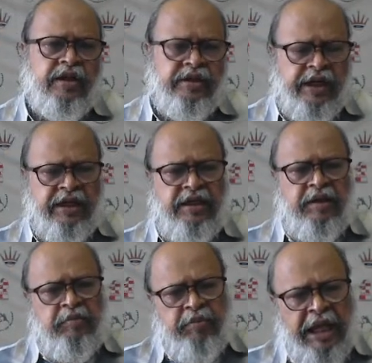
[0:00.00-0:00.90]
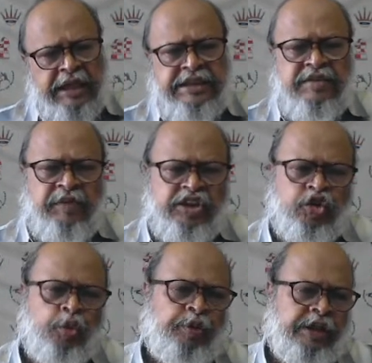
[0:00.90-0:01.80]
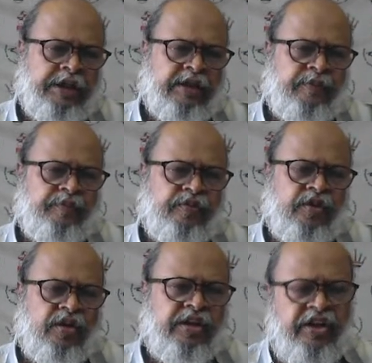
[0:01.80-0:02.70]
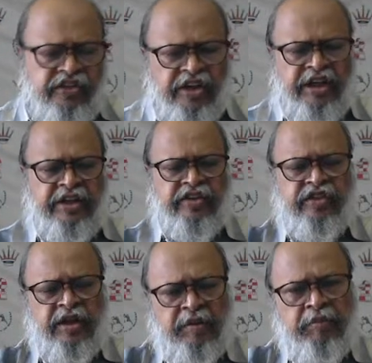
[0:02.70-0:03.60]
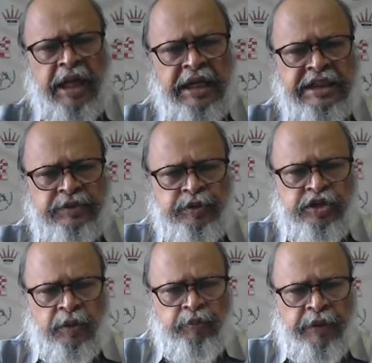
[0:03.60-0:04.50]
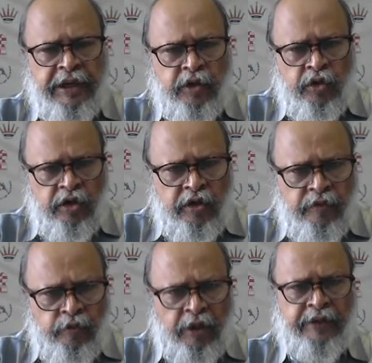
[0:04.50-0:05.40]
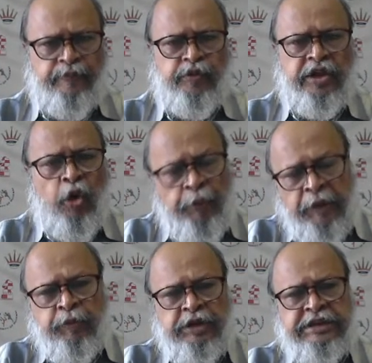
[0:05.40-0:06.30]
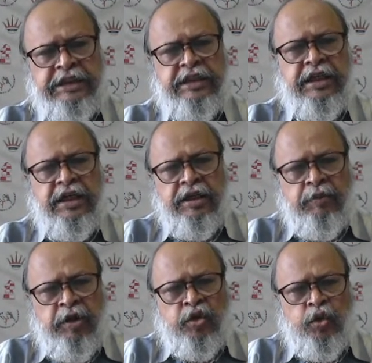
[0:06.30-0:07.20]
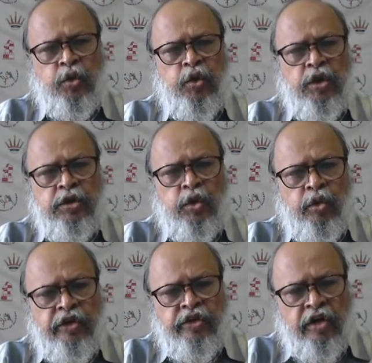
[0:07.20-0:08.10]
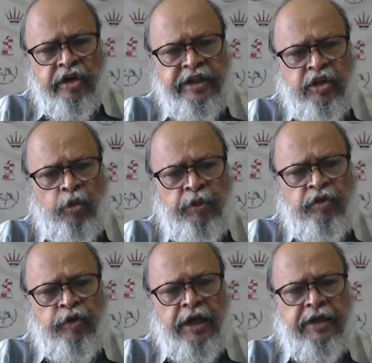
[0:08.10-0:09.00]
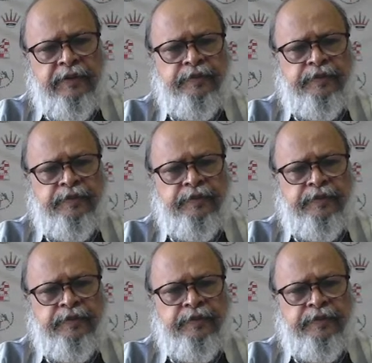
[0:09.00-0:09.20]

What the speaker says: That black is much superior. The reason is black has bishop pair. 1. In open position. Number 2, the rook is already in the open file.